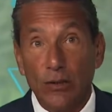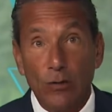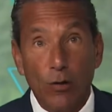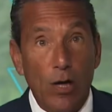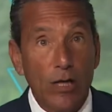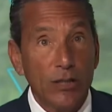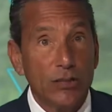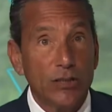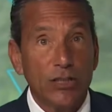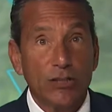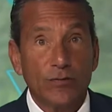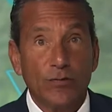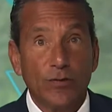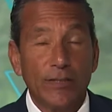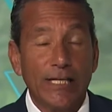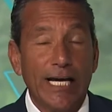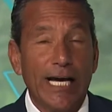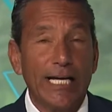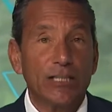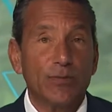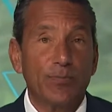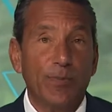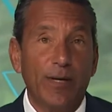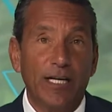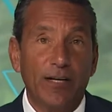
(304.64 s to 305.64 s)
losses for
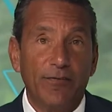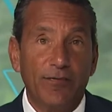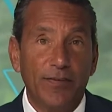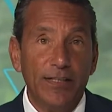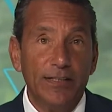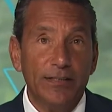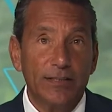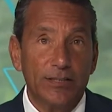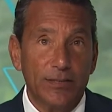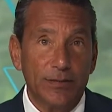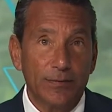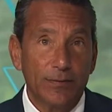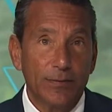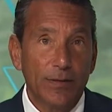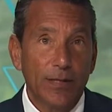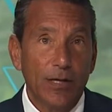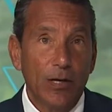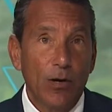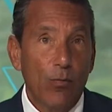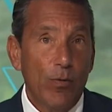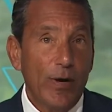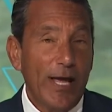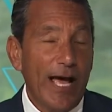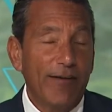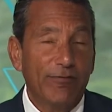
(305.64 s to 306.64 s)
tax benefits,
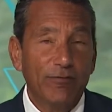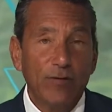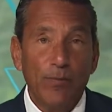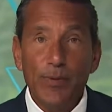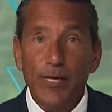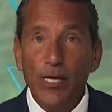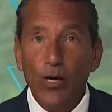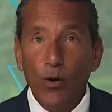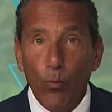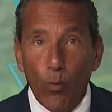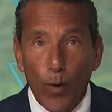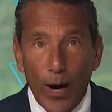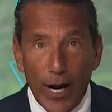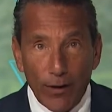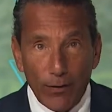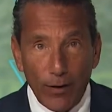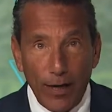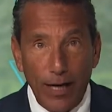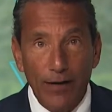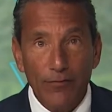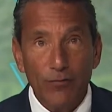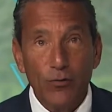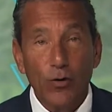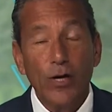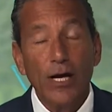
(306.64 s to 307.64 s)
we have to be aware
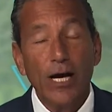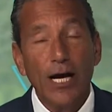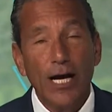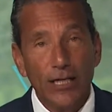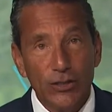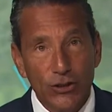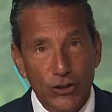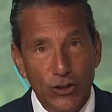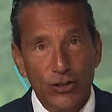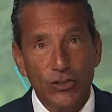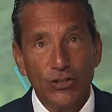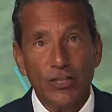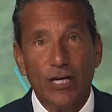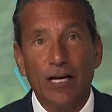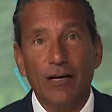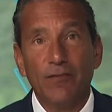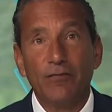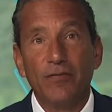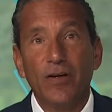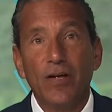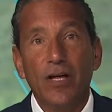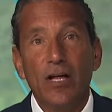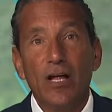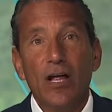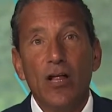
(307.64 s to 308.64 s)
of or conscious of
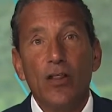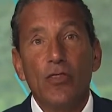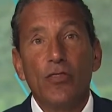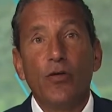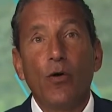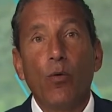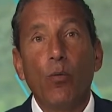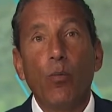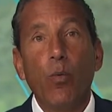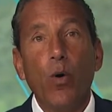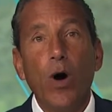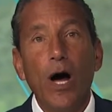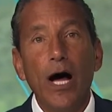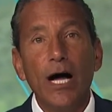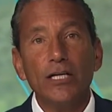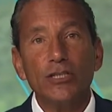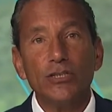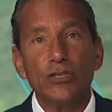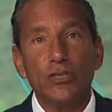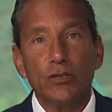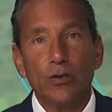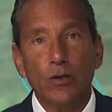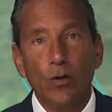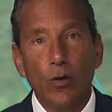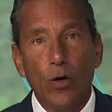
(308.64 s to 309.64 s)
the
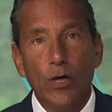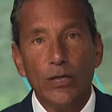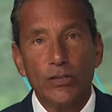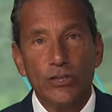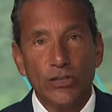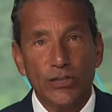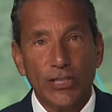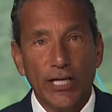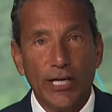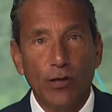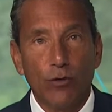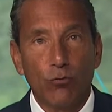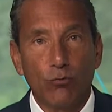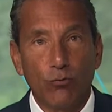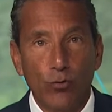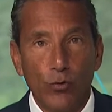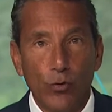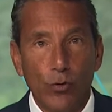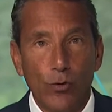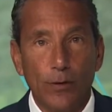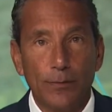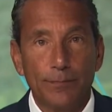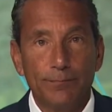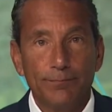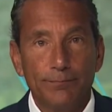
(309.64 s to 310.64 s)
wash loss sale
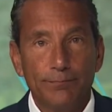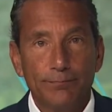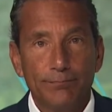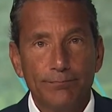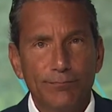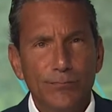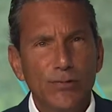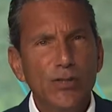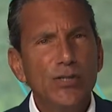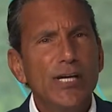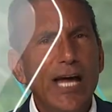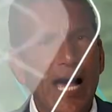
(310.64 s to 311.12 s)
rule. You know